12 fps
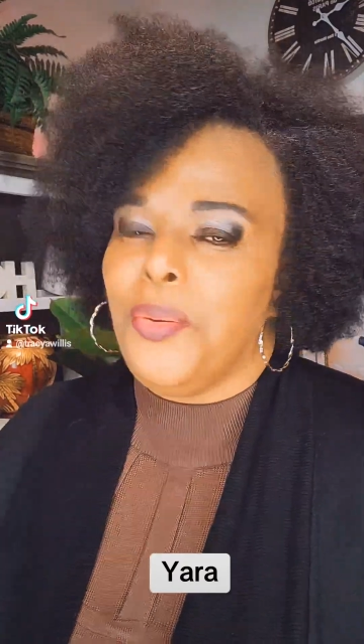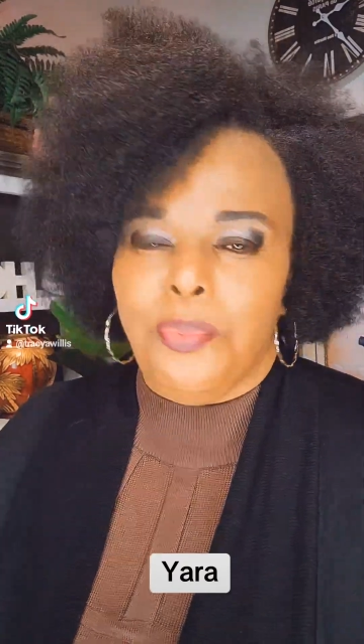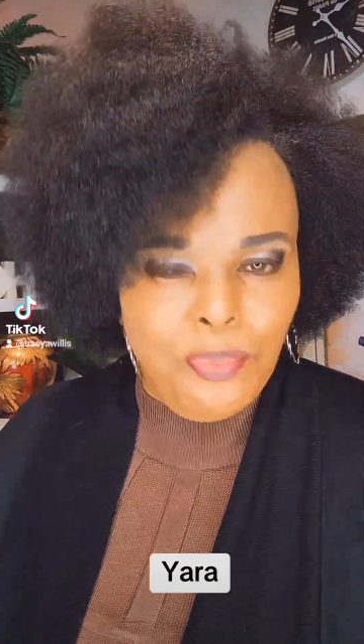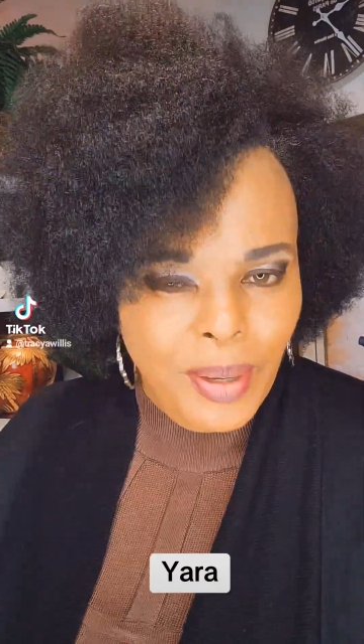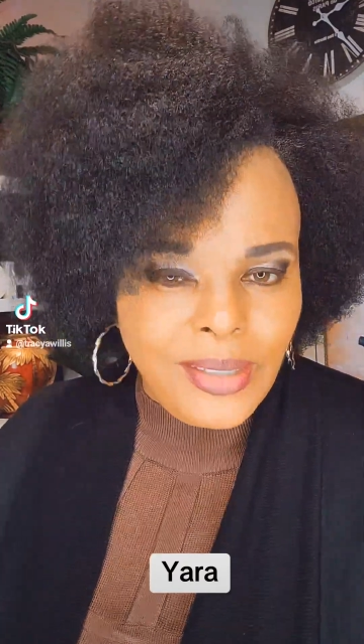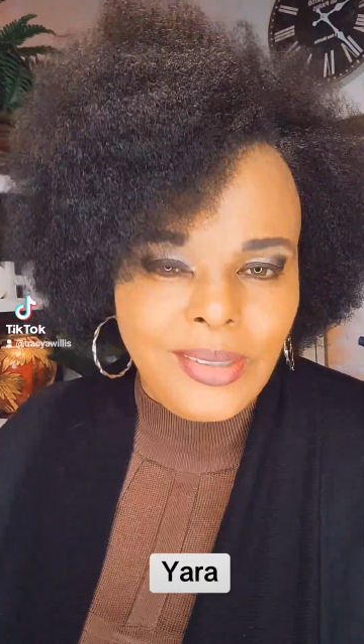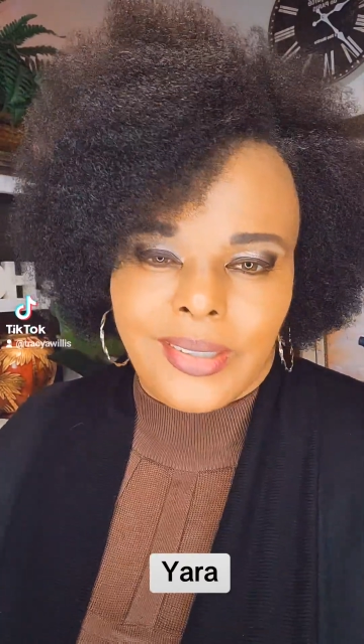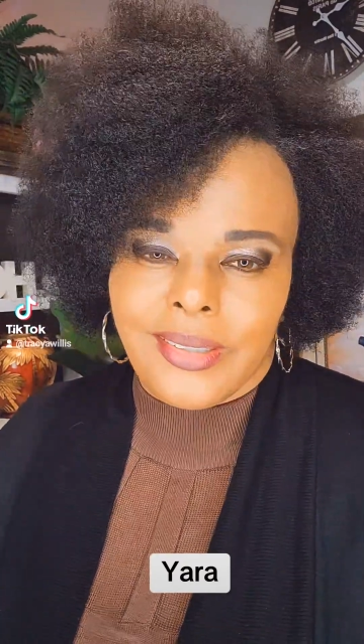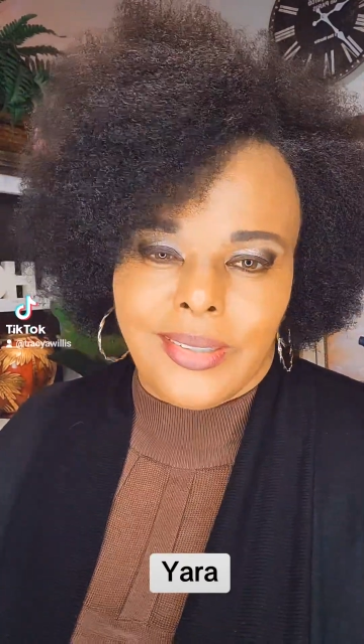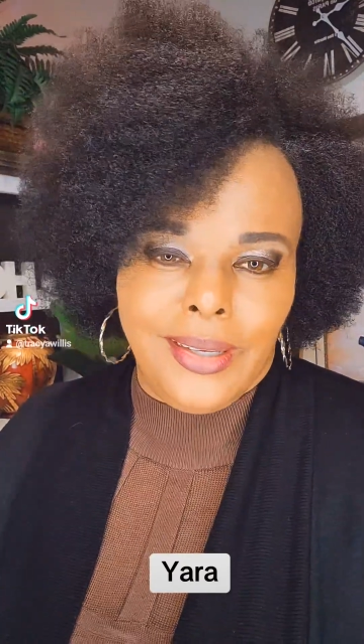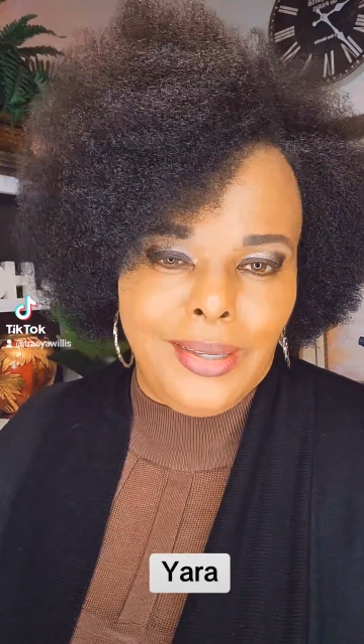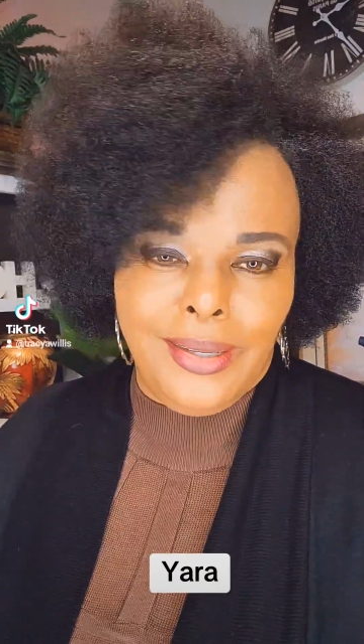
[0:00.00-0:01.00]
a basic
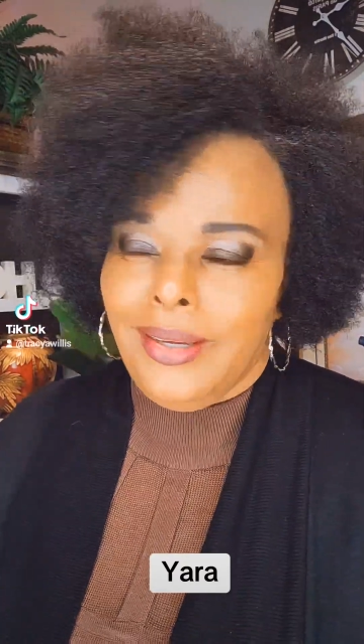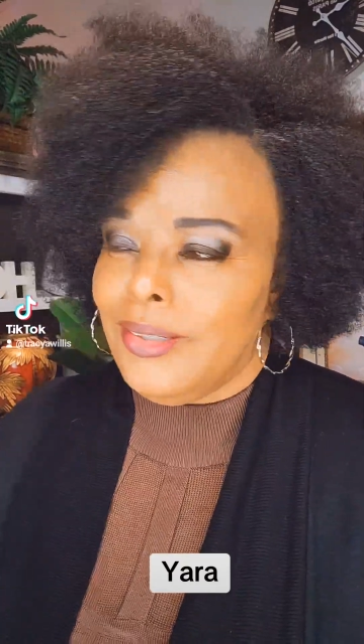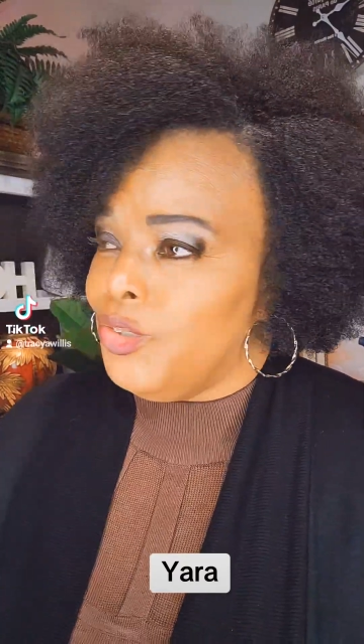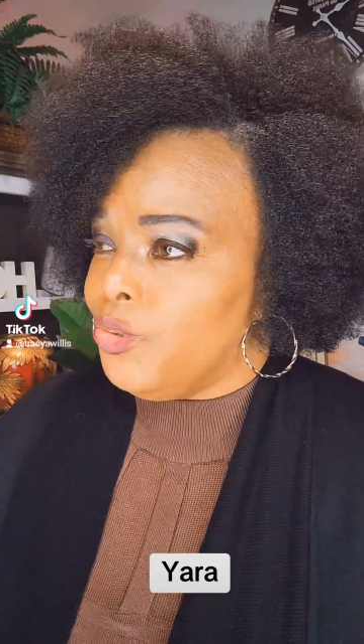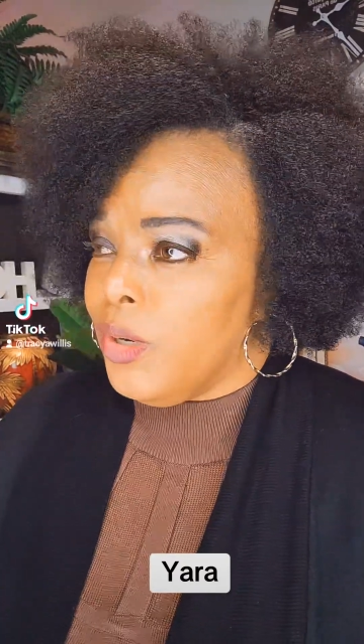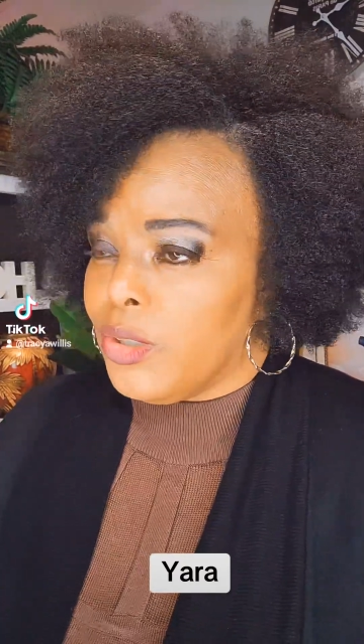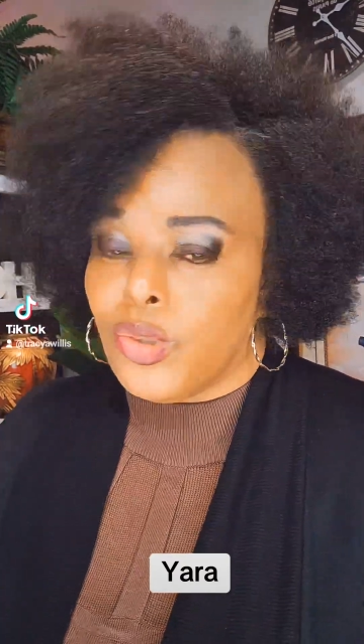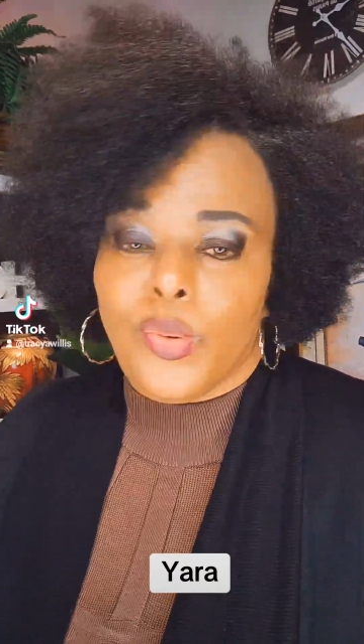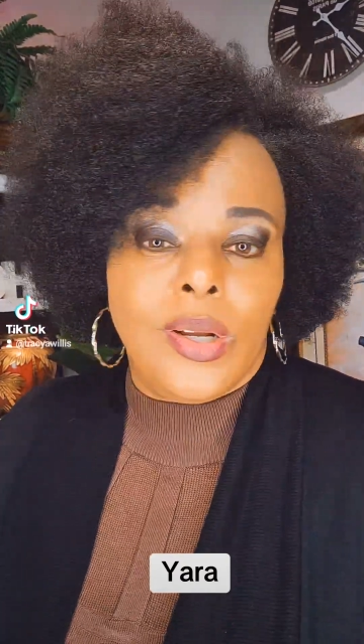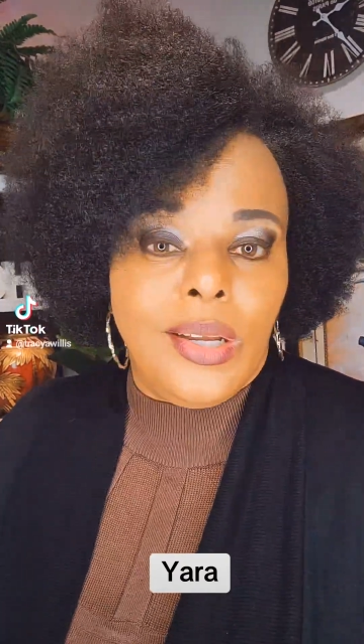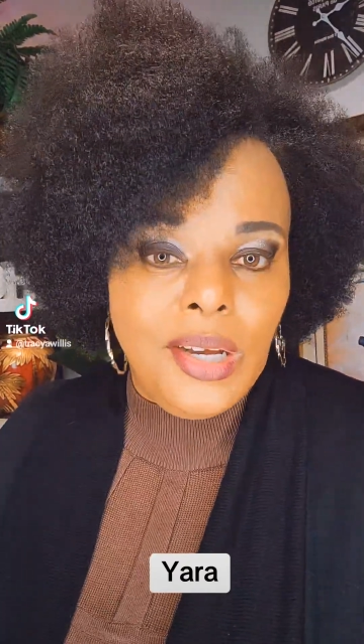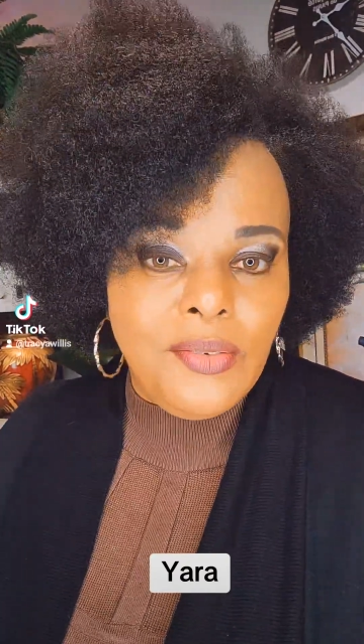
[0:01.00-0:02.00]
scent,
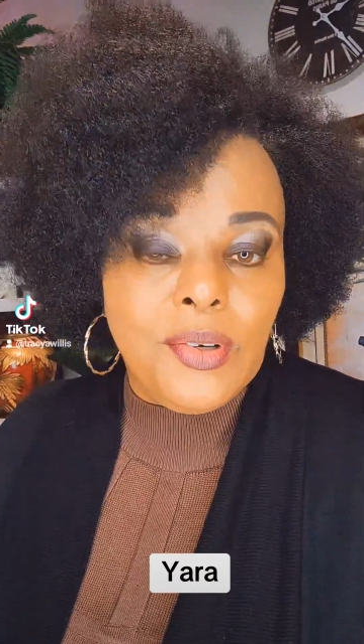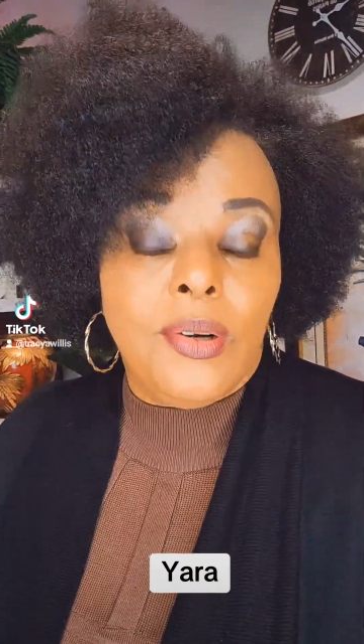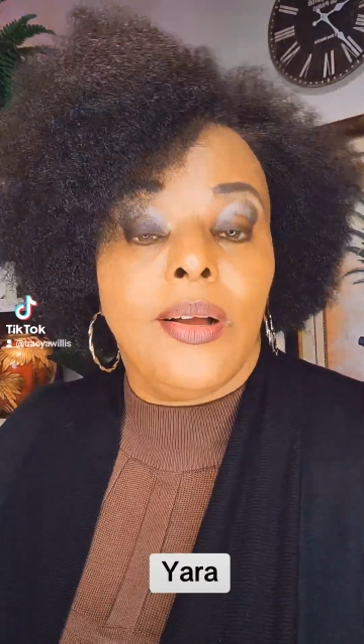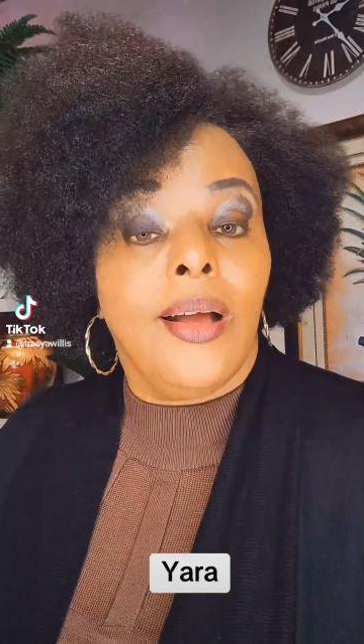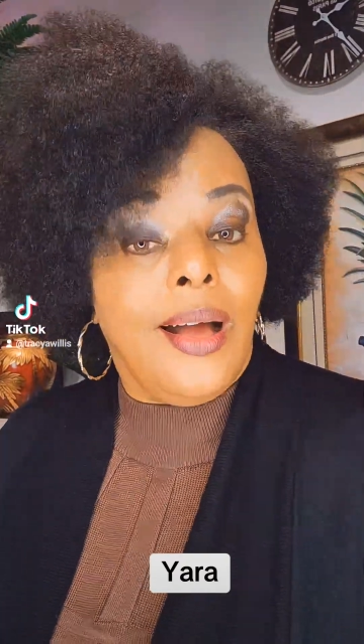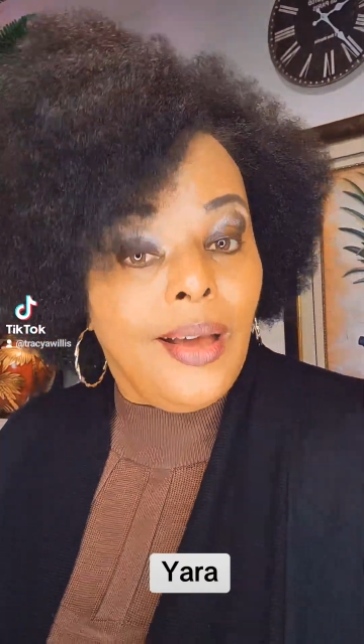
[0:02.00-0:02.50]
drugstore level.